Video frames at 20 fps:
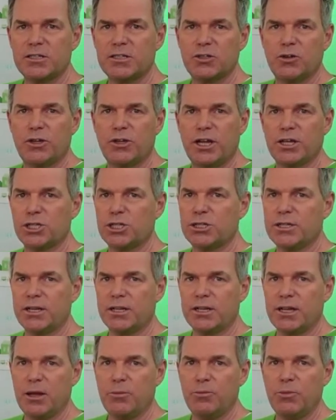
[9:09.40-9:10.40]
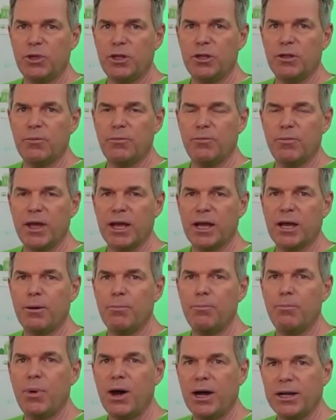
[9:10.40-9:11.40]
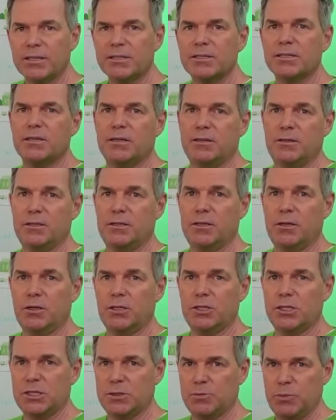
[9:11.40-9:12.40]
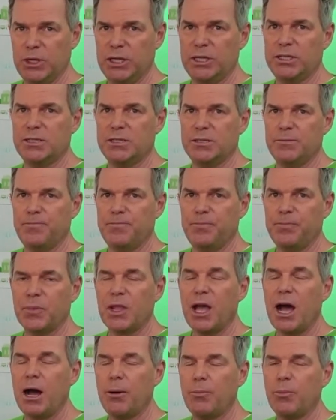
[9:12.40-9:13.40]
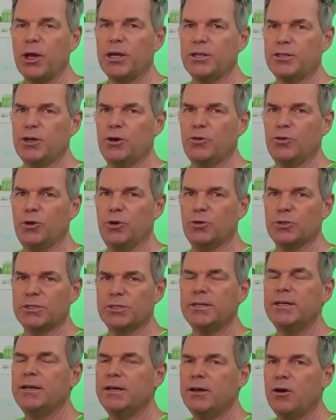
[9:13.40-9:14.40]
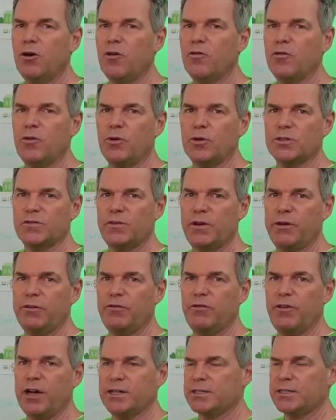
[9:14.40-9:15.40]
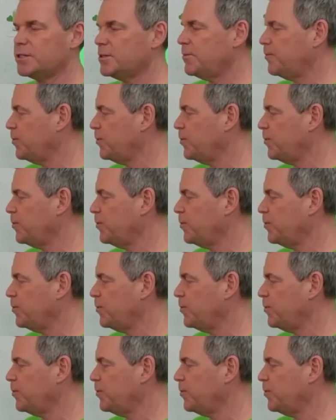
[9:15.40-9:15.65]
connection that can be megabyte speed, up and download. Of course, very fast.